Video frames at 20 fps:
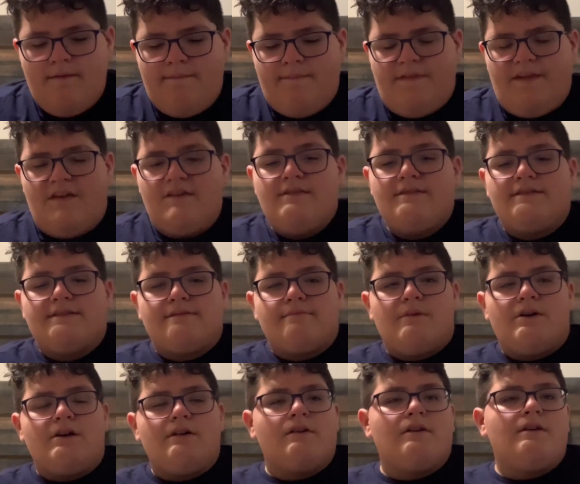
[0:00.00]
Its
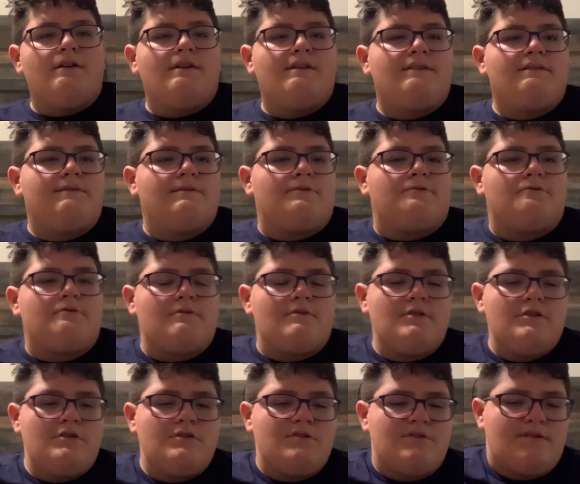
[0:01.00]
manga has
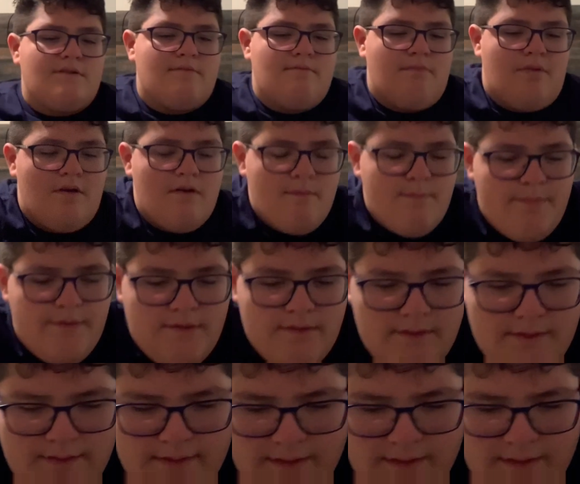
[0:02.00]
orange, purple